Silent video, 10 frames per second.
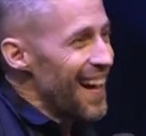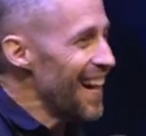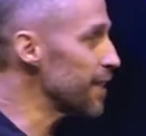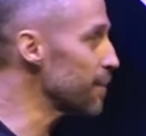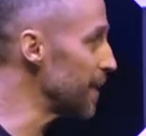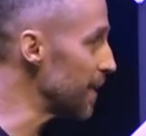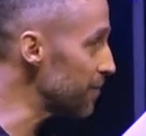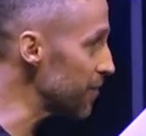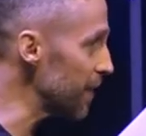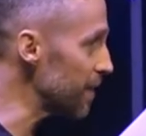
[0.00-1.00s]
Adam and
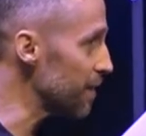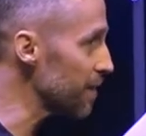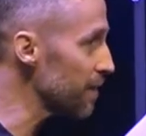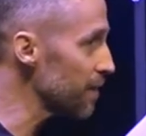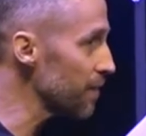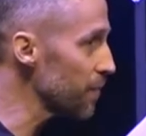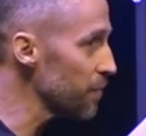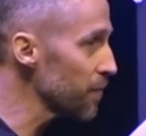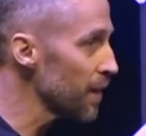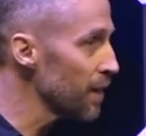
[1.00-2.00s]
Eve sinned.
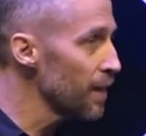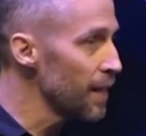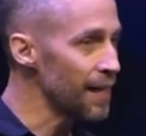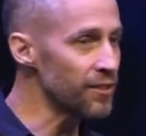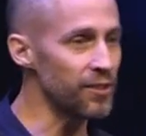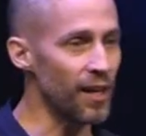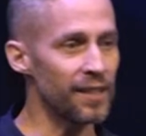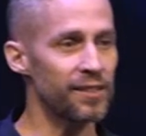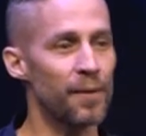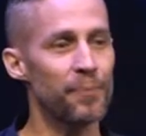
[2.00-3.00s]
It's
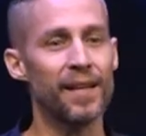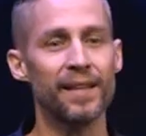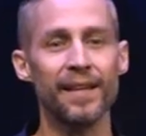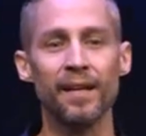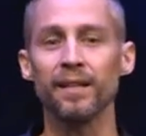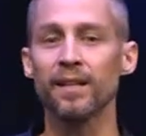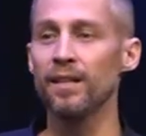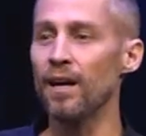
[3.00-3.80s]
not something that